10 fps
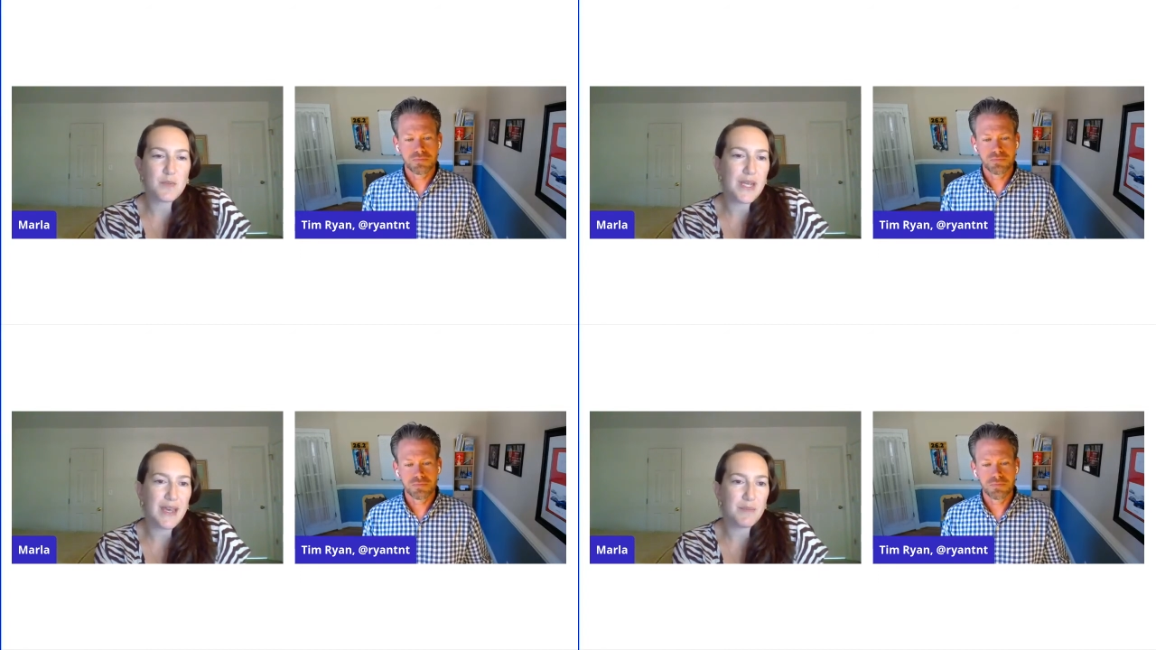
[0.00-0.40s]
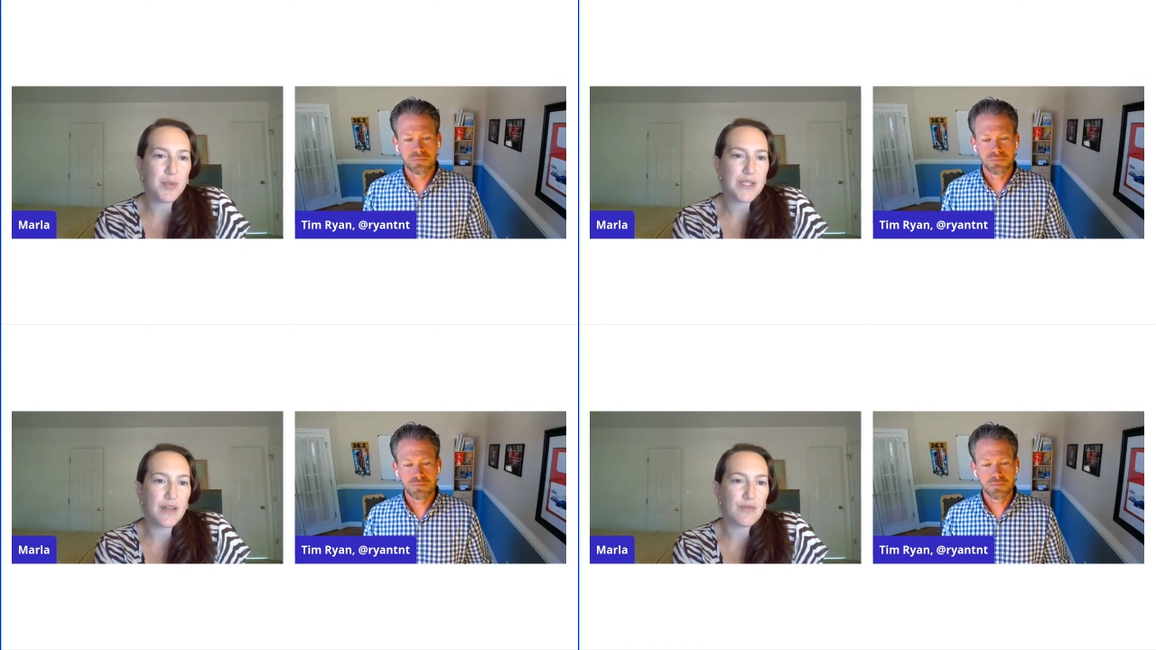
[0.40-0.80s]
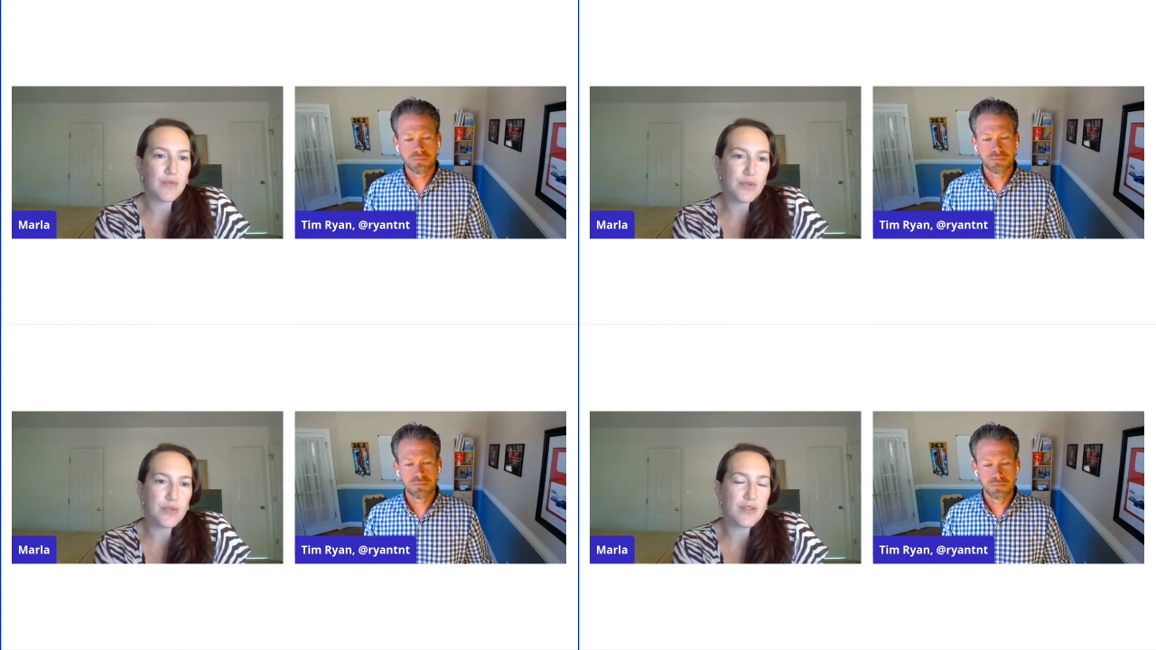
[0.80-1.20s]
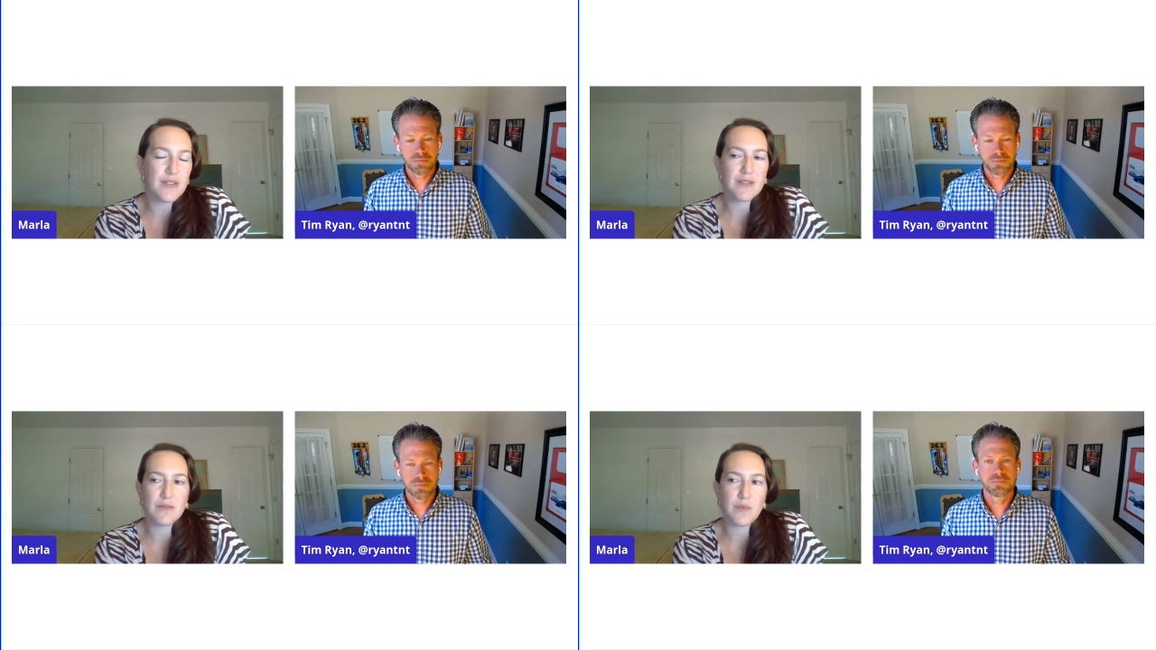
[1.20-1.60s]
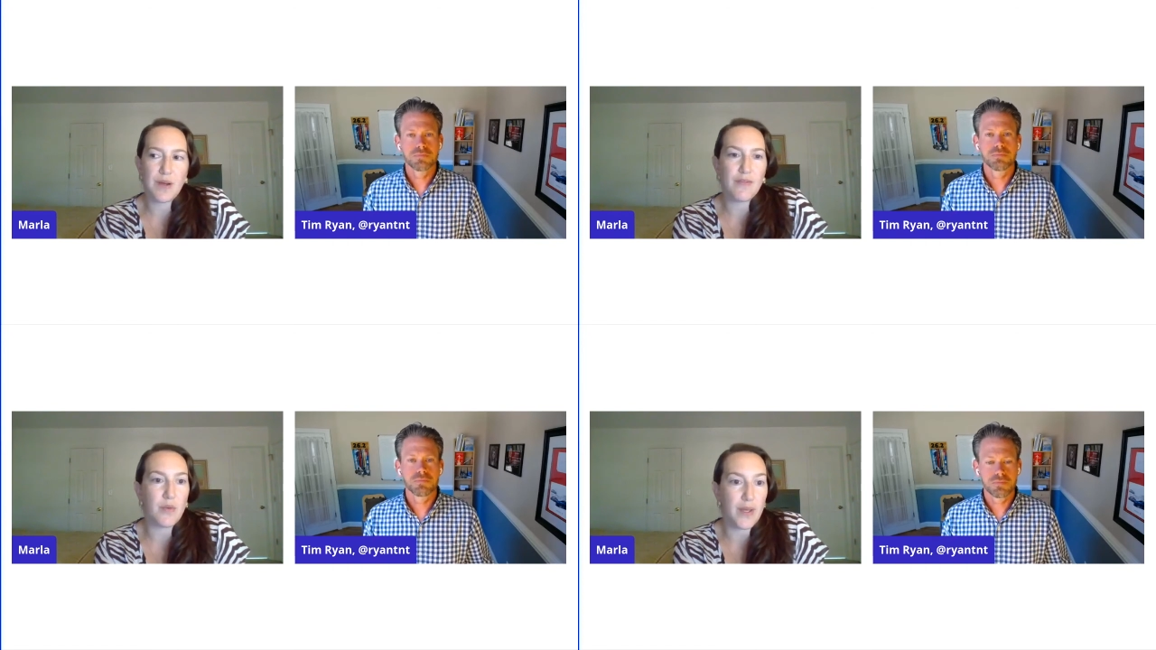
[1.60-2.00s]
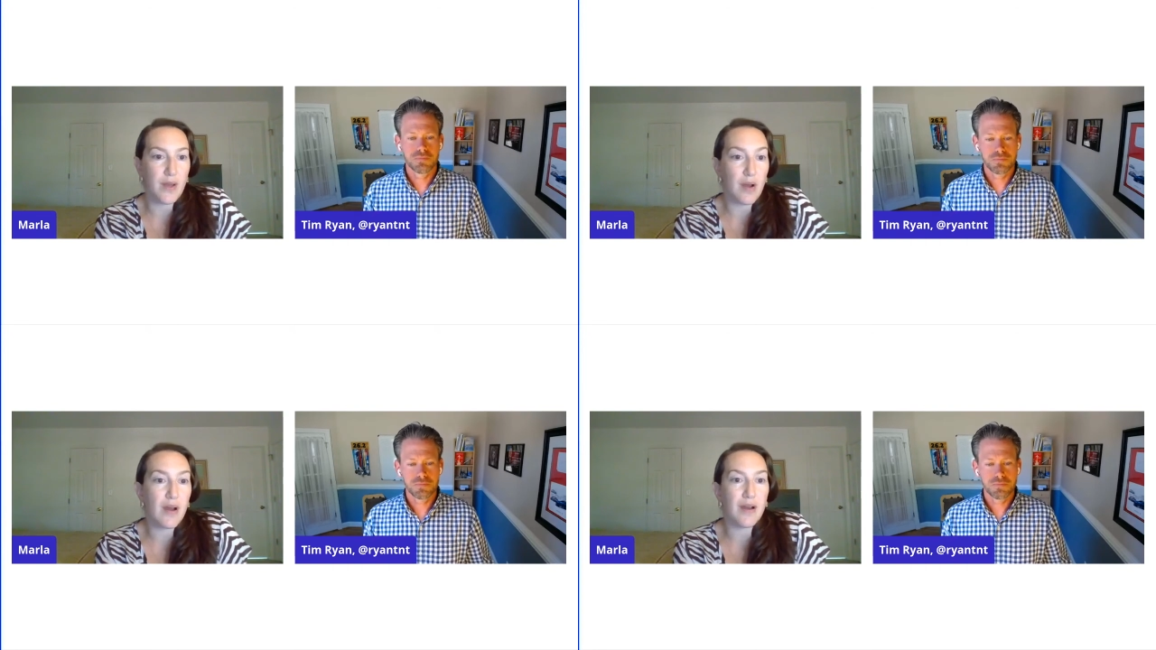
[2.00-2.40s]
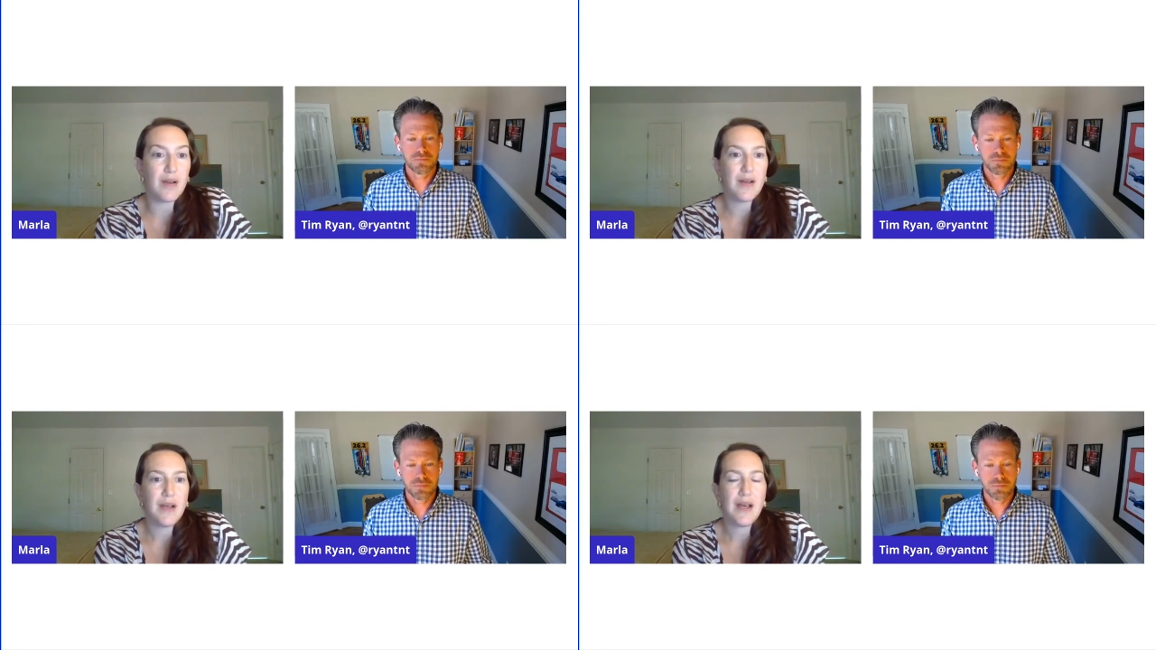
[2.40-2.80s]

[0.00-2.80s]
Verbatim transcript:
Speaker 1: we can put down roots wherever we are,